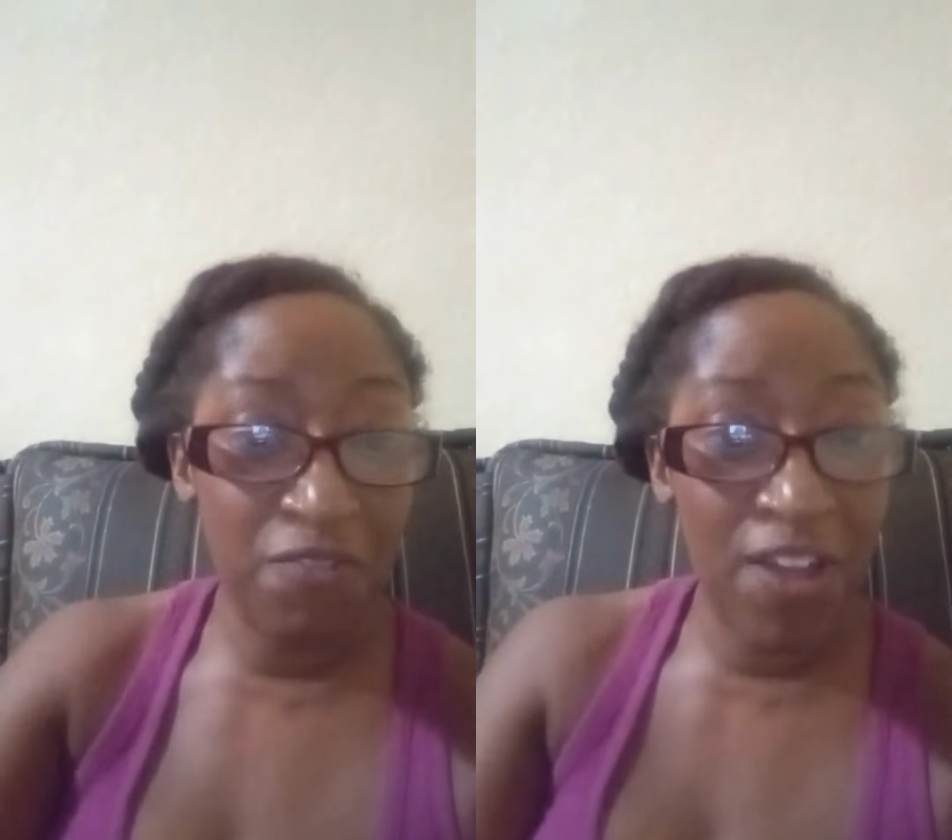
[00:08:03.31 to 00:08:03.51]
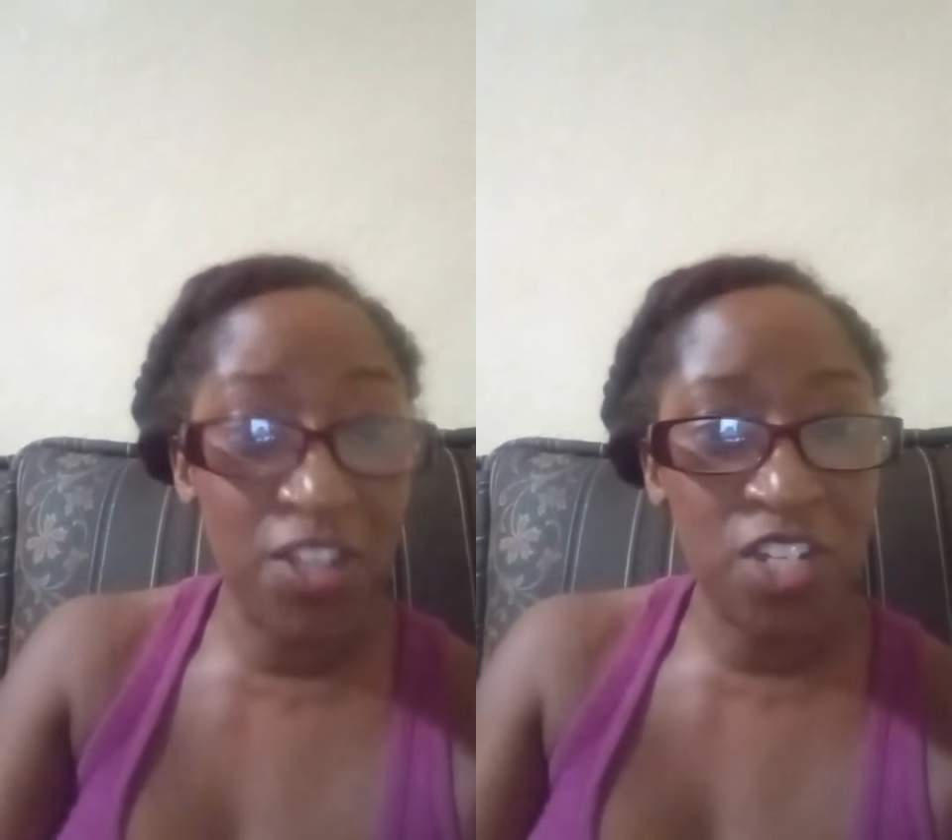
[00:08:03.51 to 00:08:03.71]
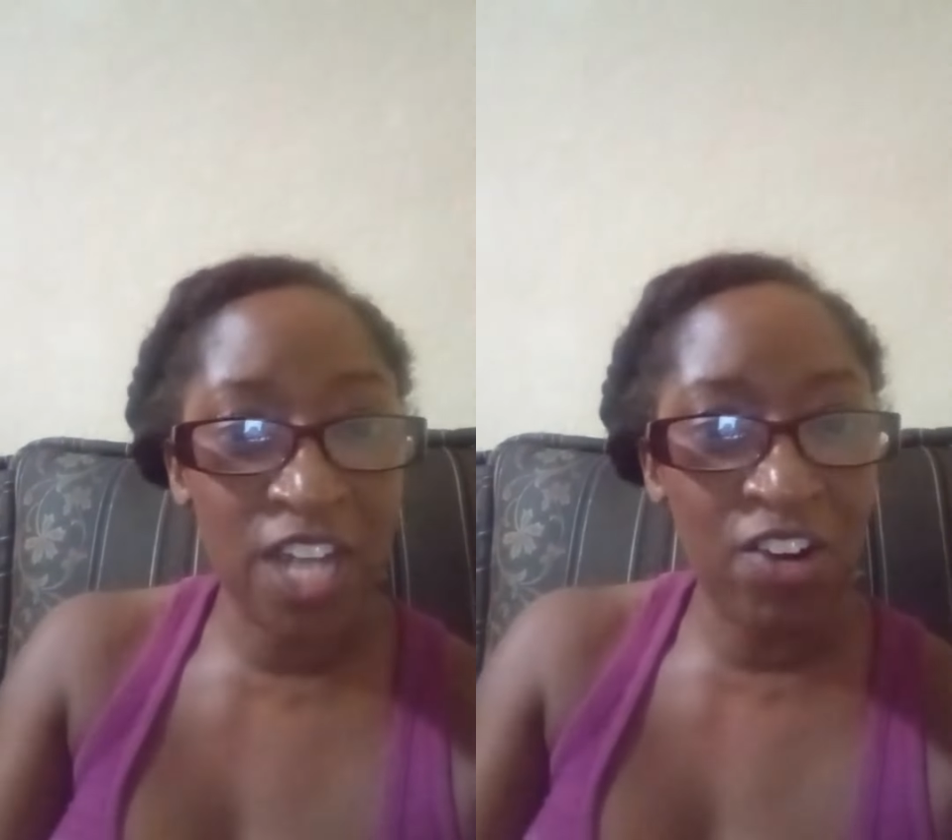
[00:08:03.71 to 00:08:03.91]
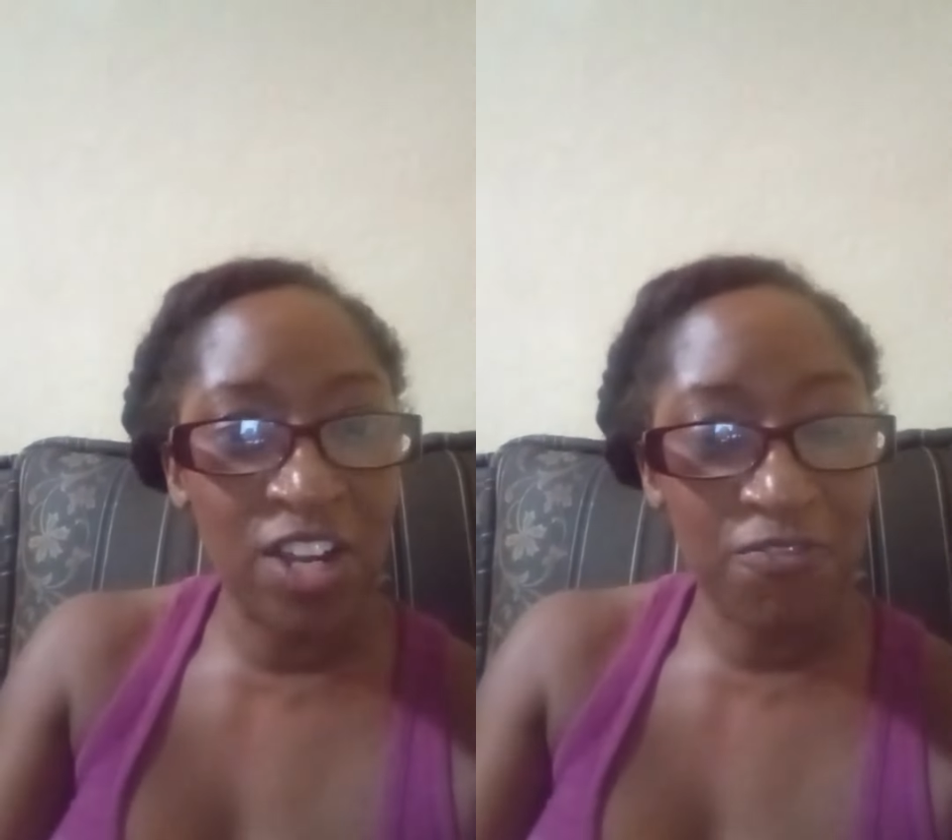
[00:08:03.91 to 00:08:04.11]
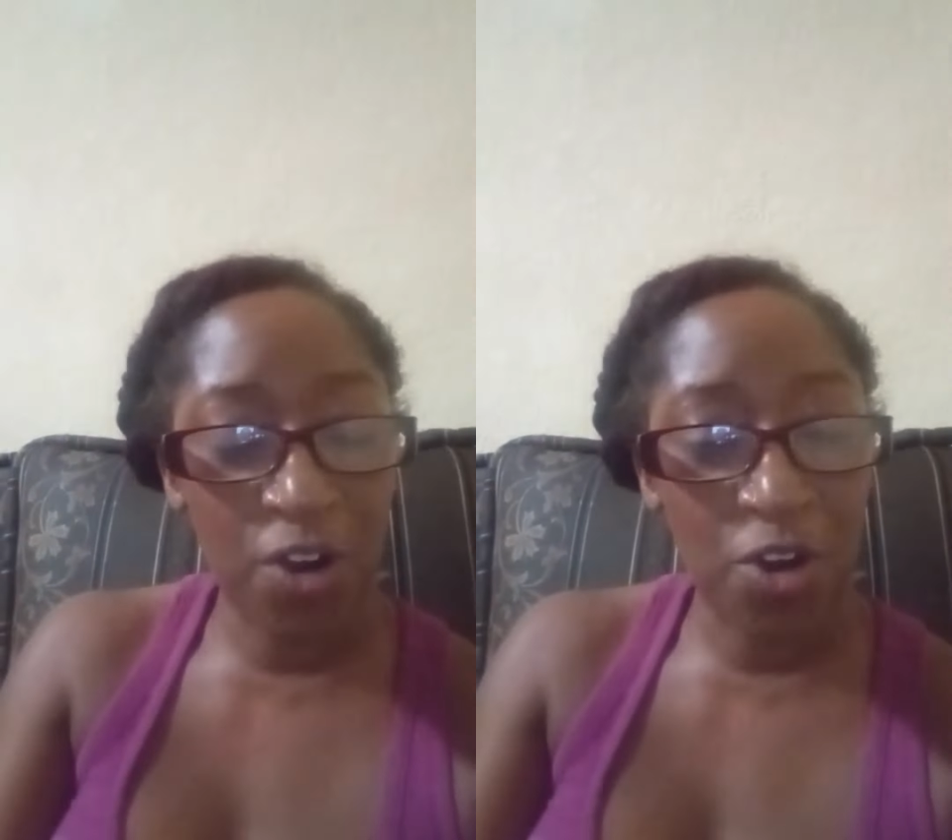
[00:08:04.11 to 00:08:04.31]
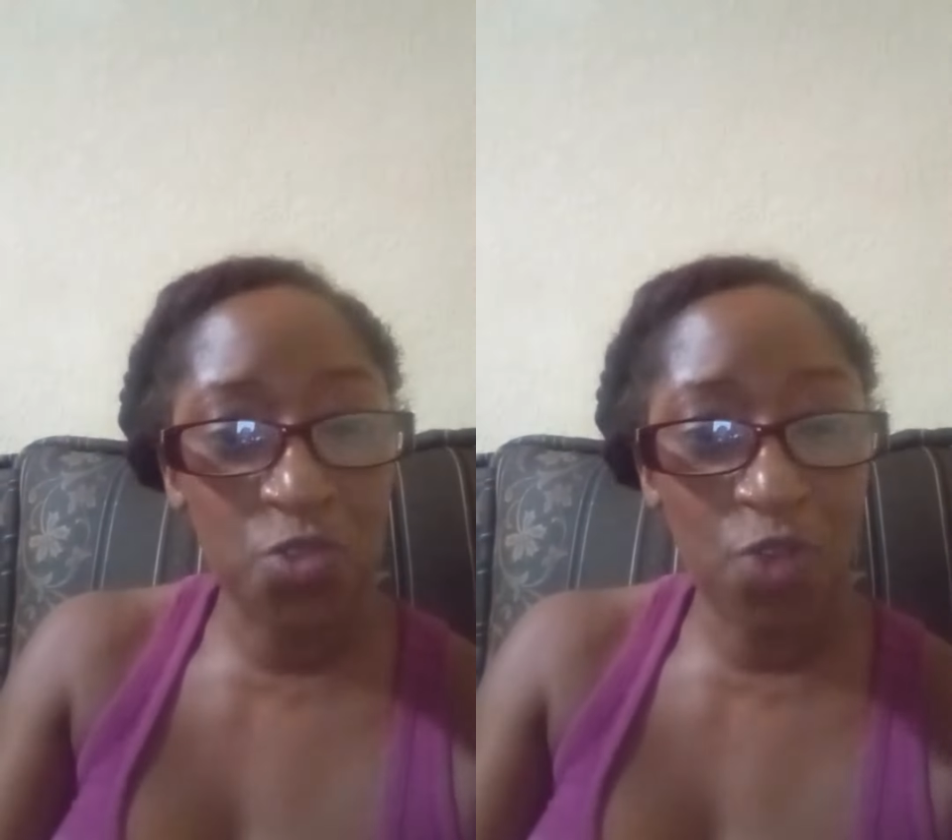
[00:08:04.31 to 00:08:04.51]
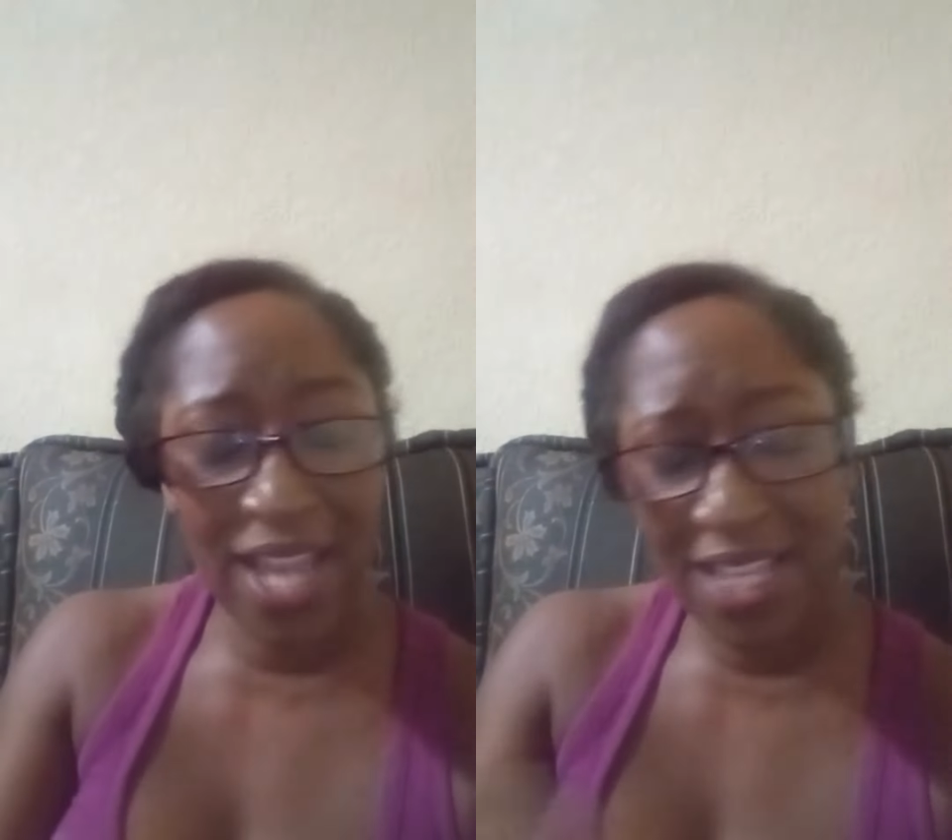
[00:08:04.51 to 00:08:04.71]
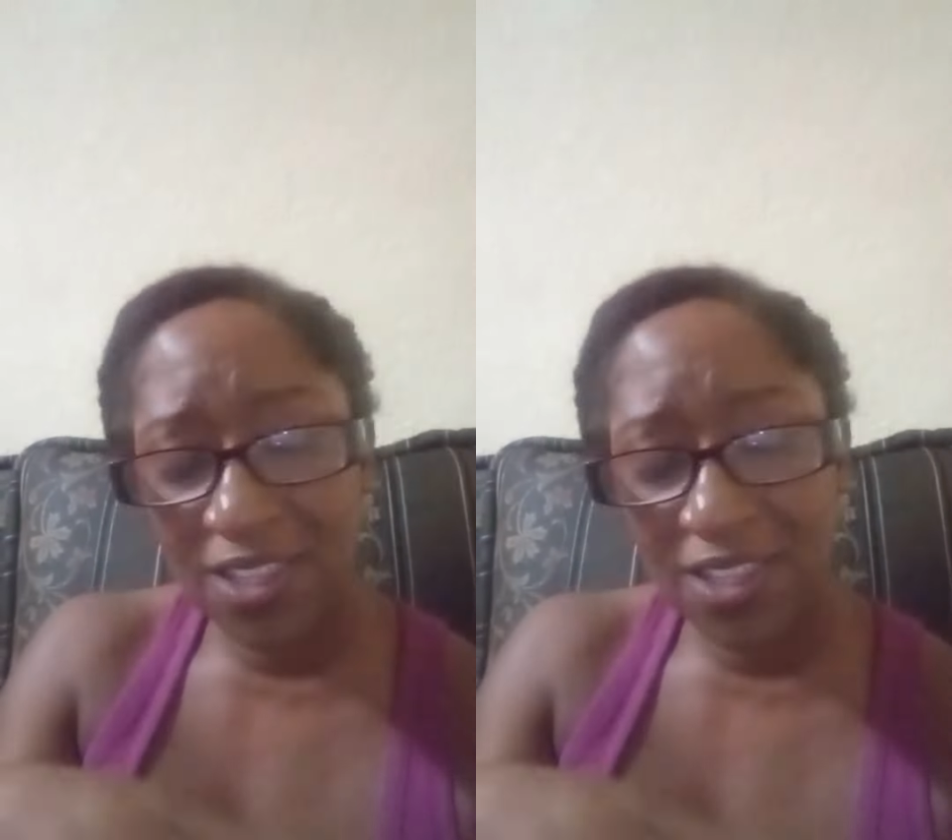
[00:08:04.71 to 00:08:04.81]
be vegetarian first, right?